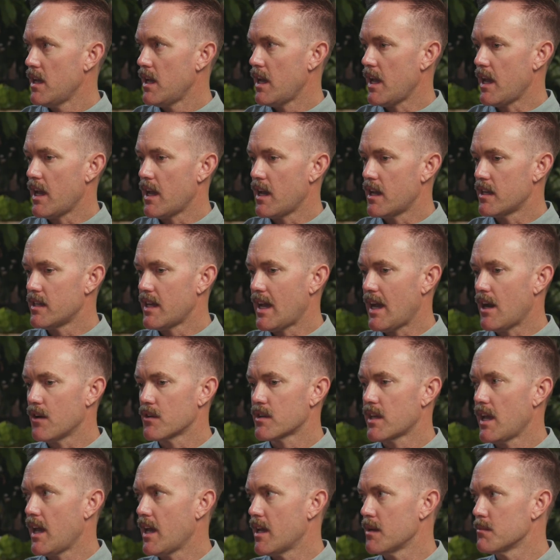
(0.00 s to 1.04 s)
and how
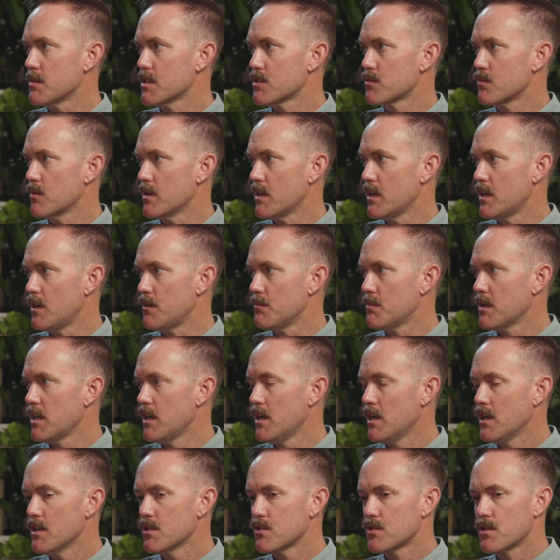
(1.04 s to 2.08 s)
cannabis will help.
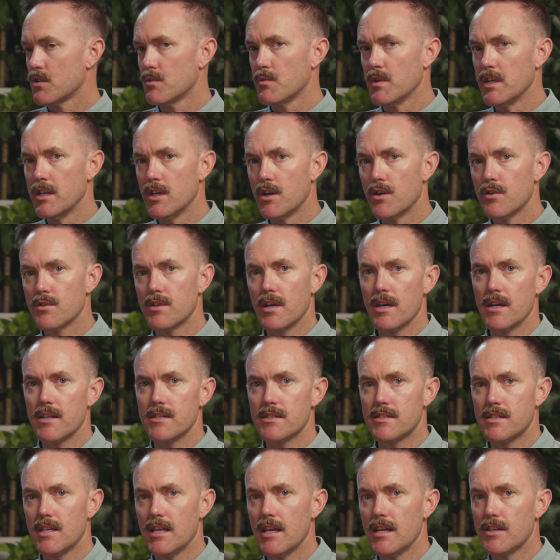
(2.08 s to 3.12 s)
So we know
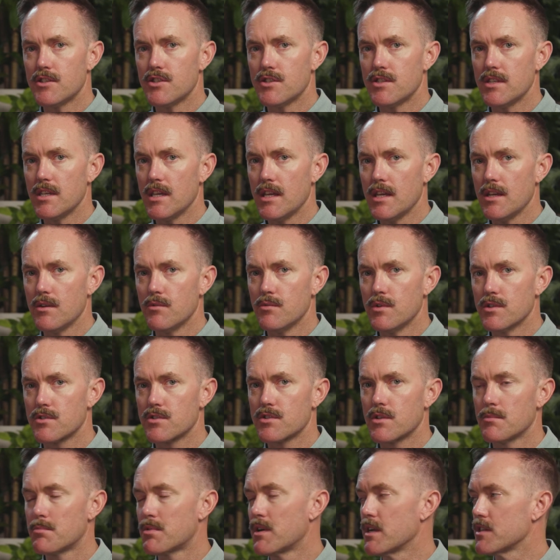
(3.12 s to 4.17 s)
that THC will
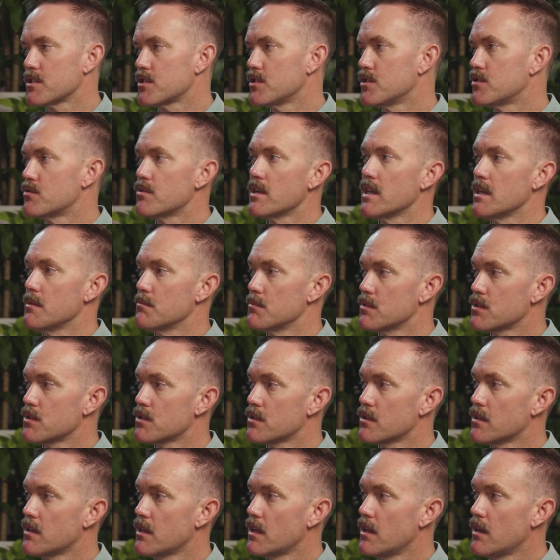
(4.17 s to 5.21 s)
suppress dreams.
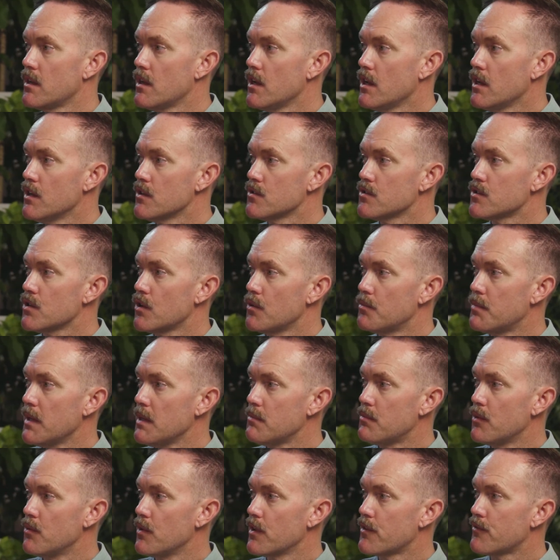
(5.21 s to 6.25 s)
So
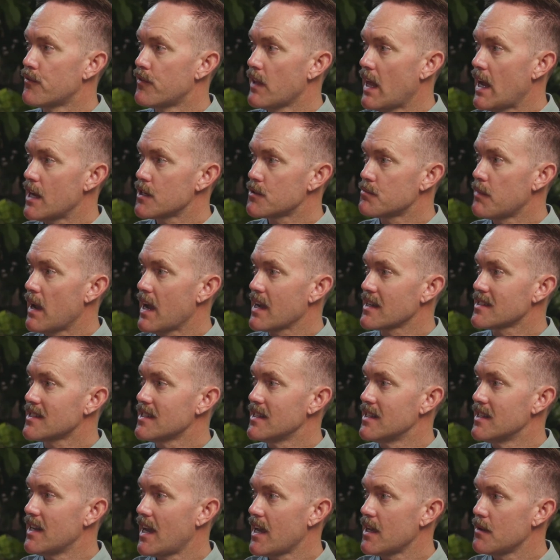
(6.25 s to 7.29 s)
people with flashbacks
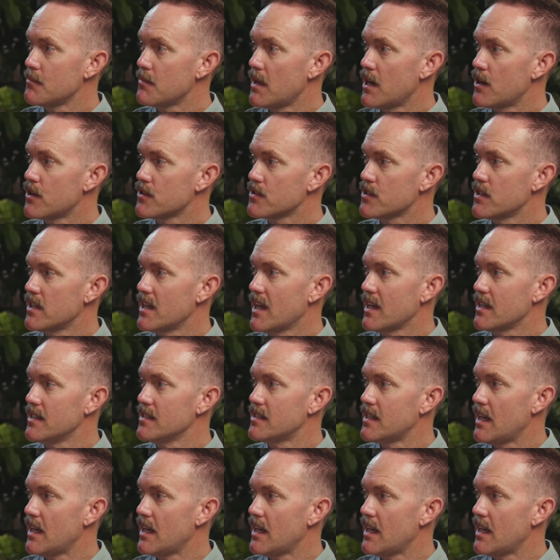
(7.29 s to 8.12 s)
and nightmares and night